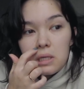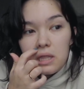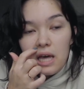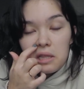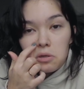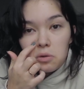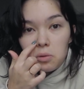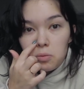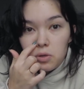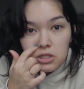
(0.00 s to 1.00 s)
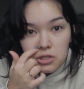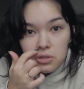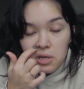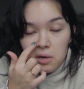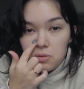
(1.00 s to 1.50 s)
that local
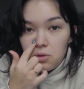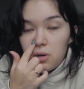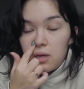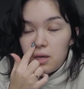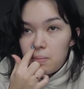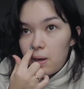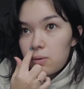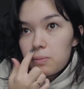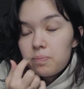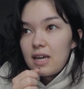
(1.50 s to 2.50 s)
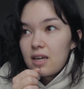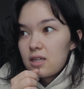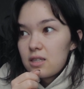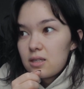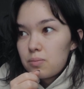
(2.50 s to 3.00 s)
printer that I was talking about
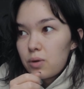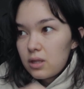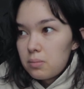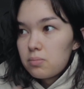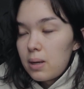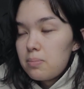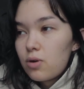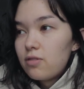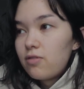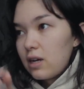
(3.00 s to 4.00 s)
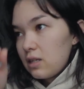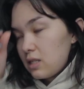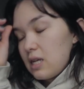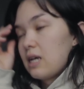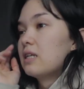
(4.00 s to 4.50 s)
and bring them my print
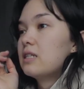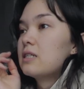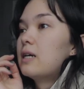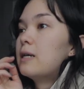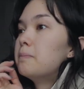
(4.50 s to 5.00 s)
files and